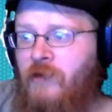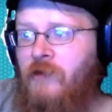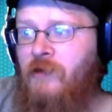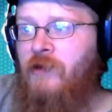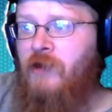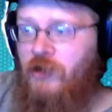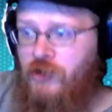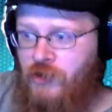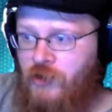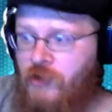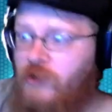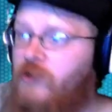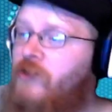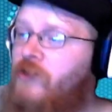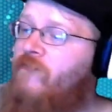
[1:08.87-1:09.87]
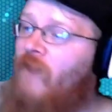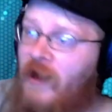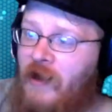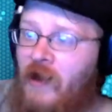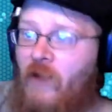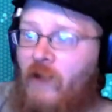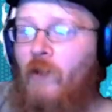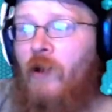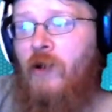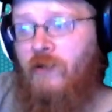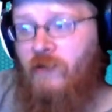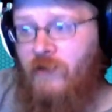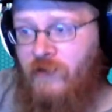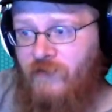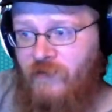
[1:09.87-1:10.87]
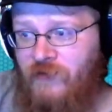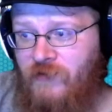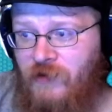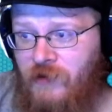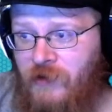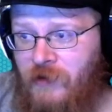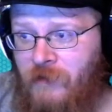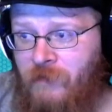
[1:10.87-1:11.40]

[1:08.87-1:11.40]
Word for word: You shoot. You find out while you're in this facility